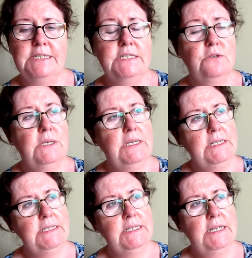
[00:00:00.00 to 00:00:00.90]
So
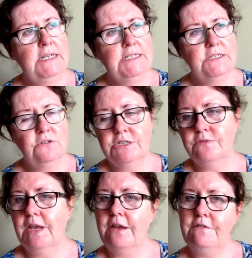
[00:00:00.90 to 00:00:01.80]
he sort
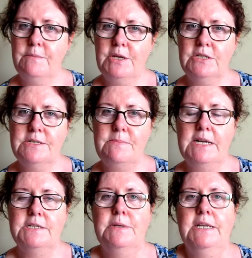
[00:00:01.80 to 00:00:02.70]
of gave them an
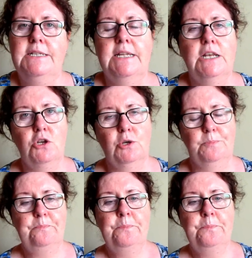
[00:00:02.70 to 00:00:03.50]
ultimatum, and he said, look,